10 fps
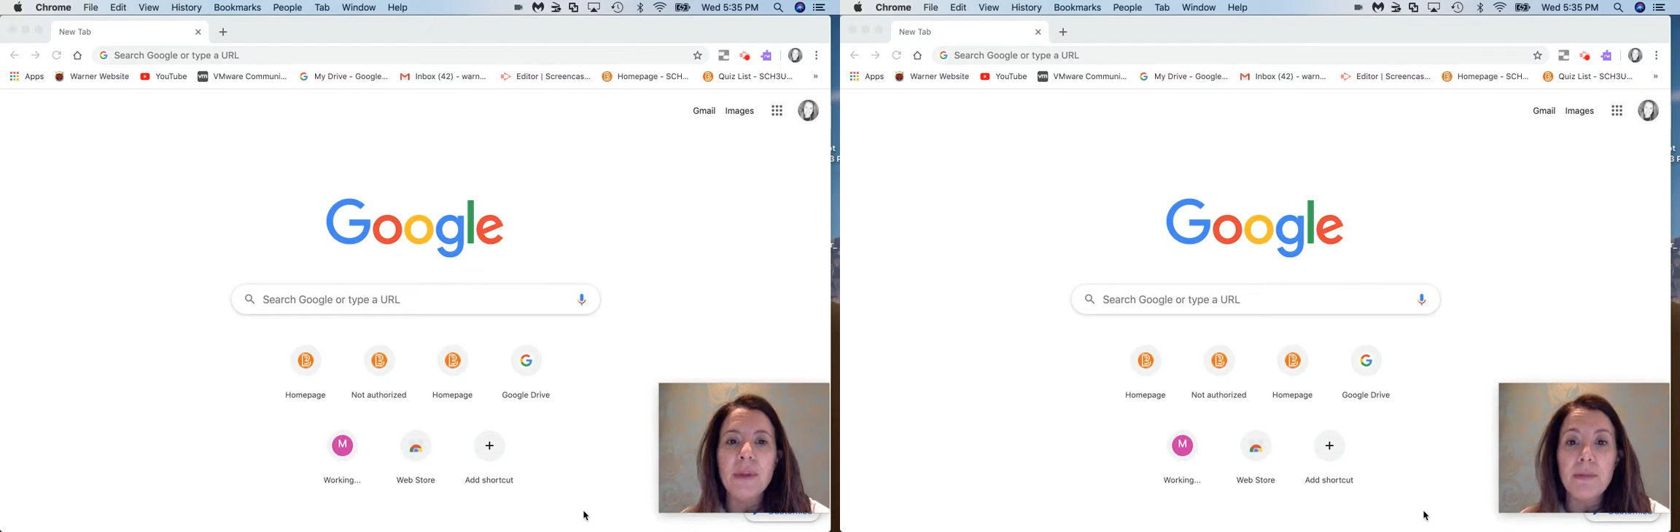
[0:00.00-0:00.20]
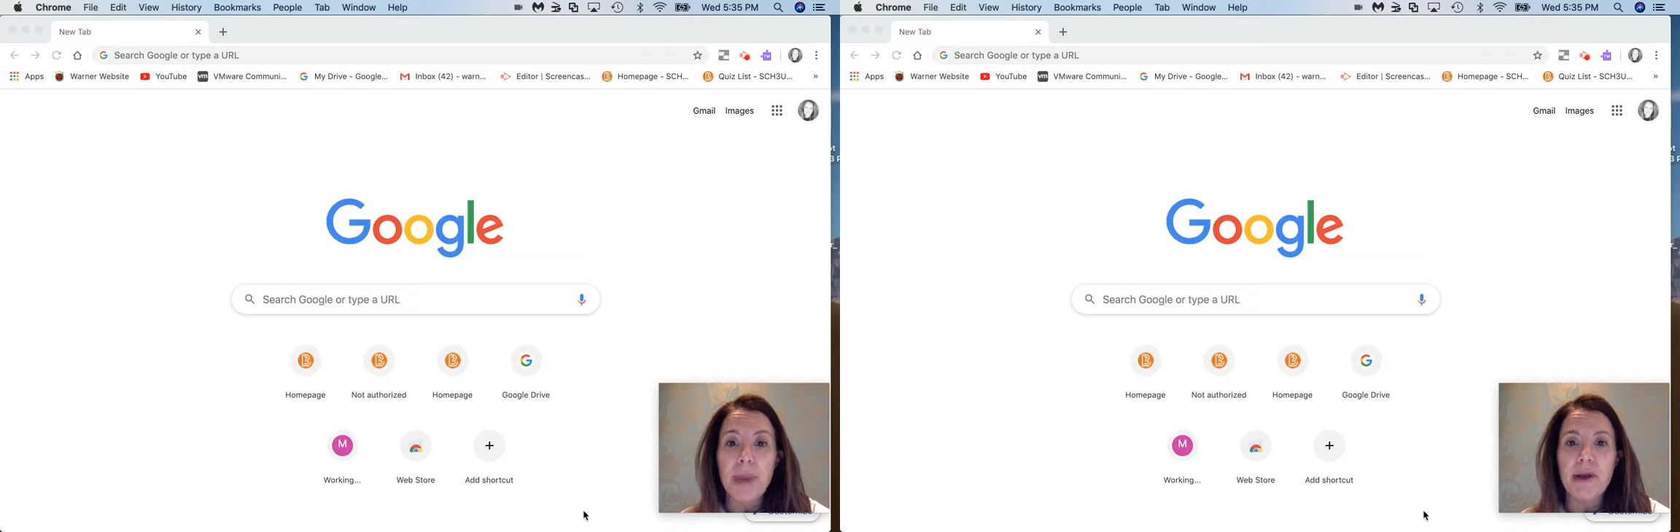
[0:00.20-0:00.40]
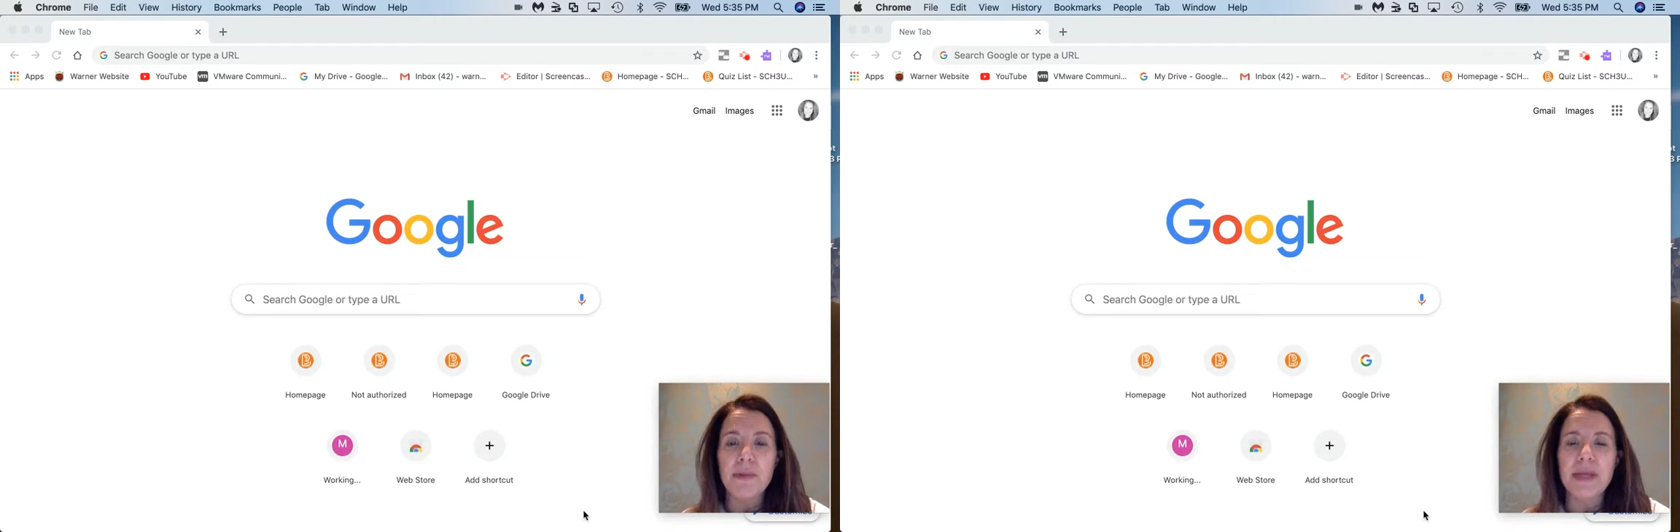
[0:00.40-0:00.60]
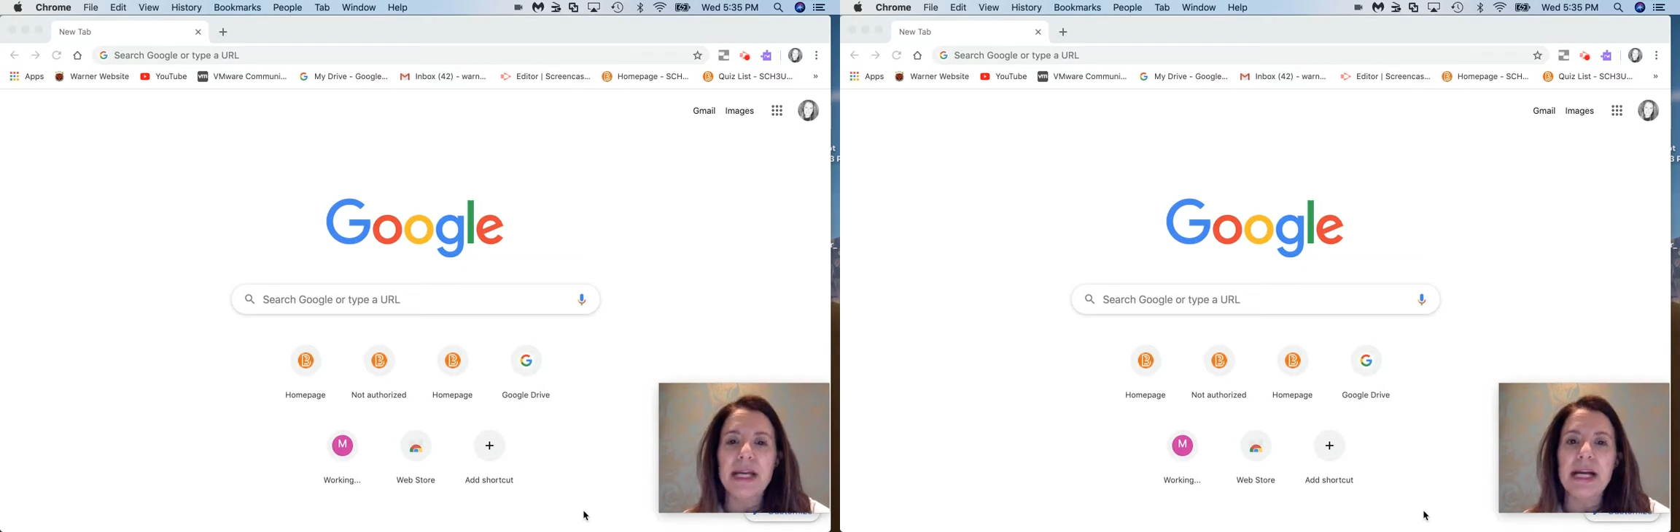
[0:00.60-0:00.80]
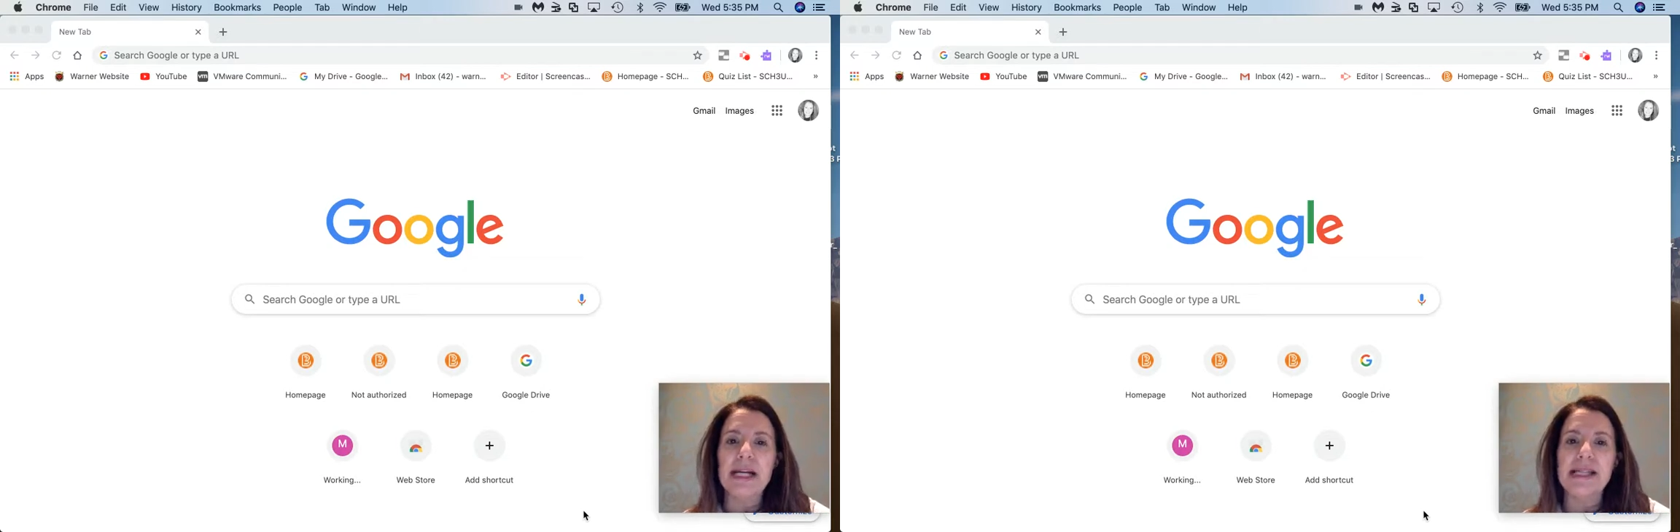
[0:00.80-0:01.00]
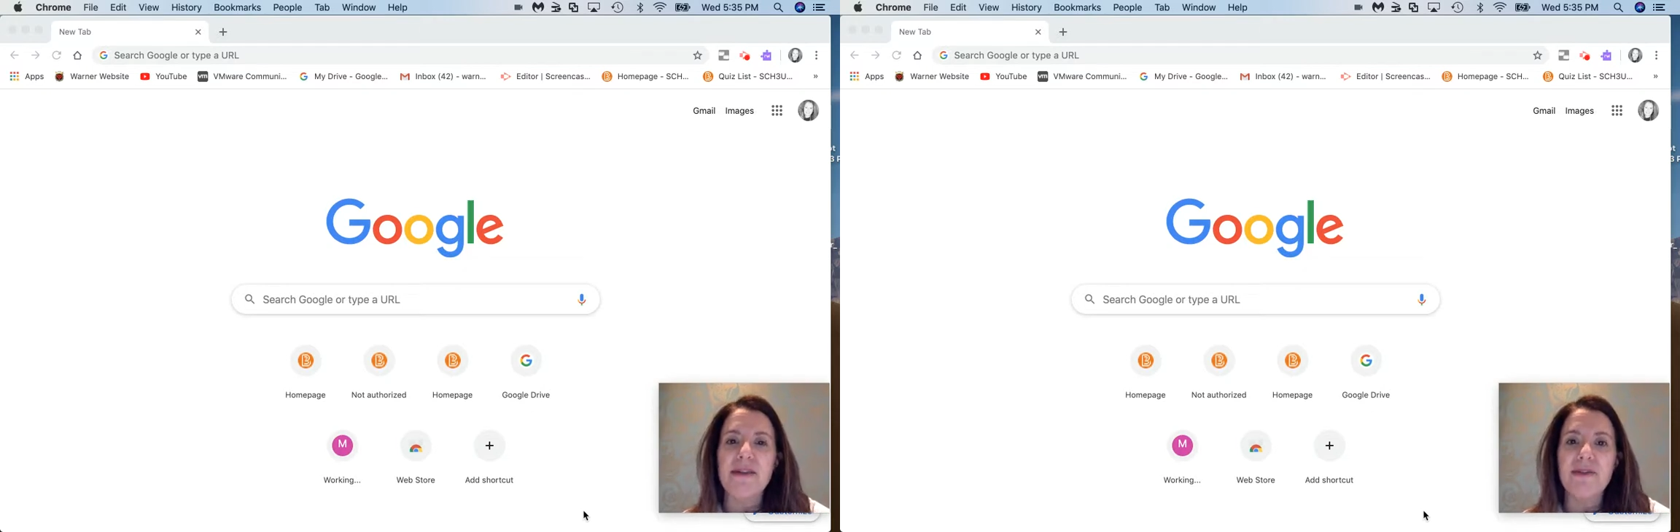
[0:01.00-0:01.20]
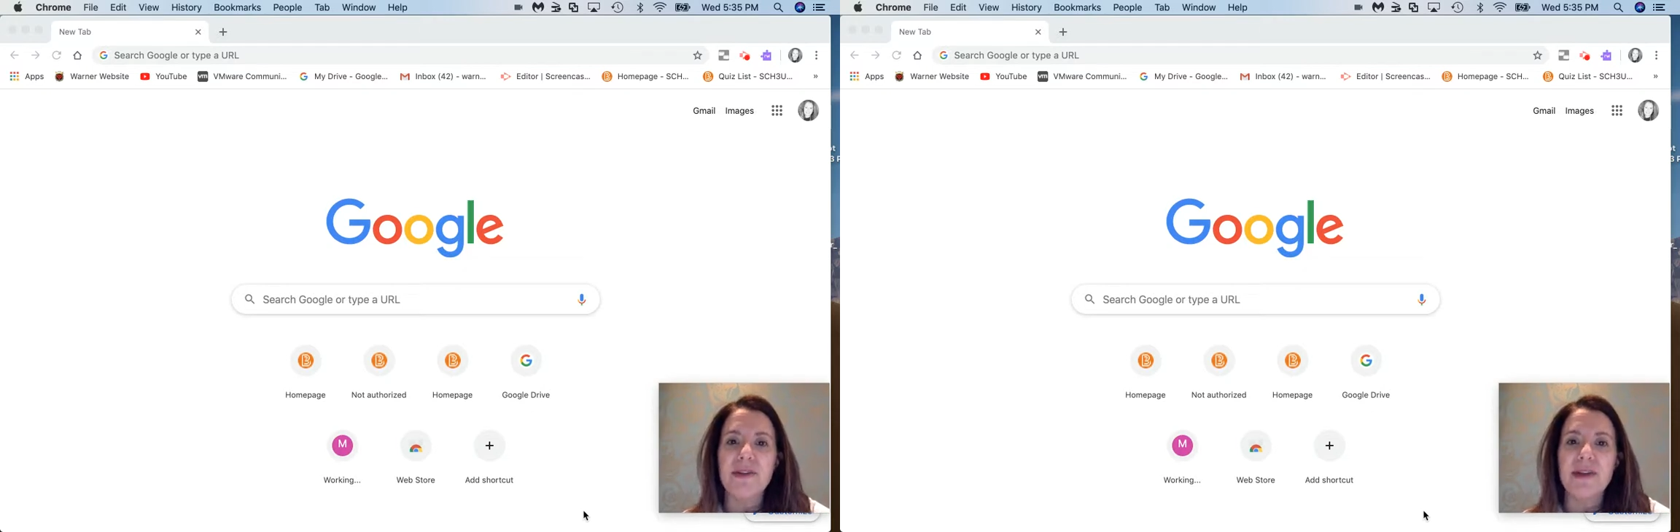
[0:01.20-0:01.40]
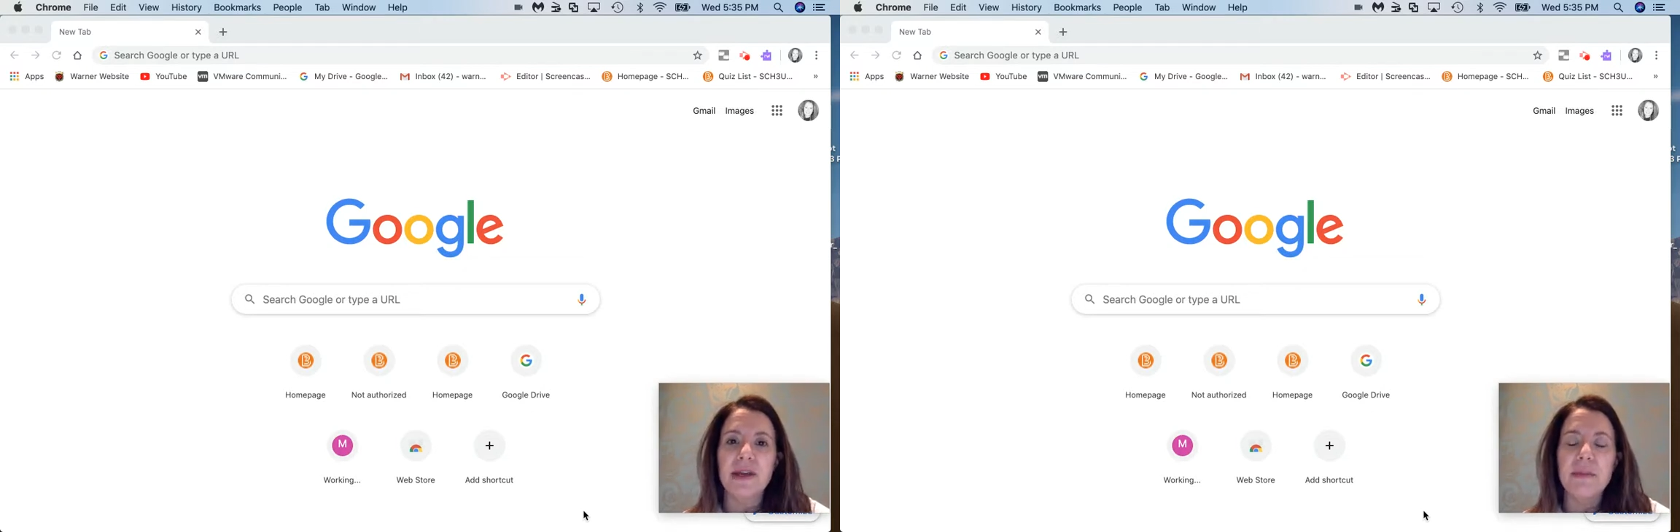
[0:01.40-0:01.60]
better because
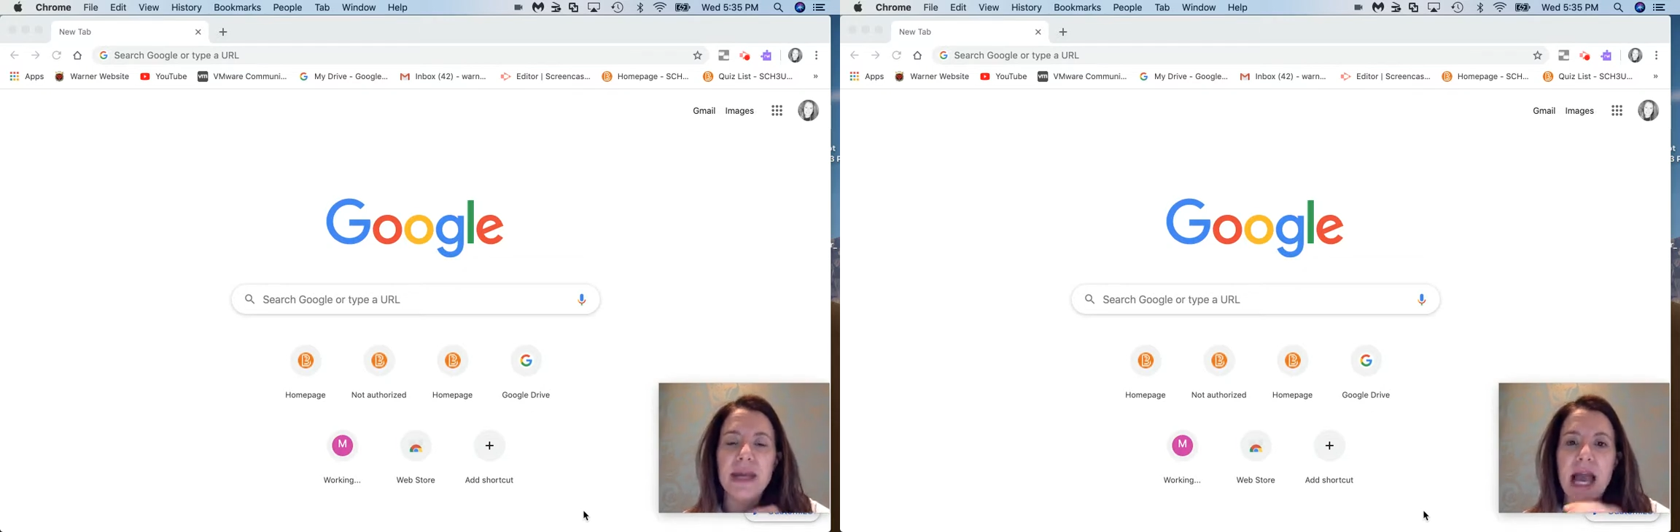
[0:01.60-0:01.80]
everything can be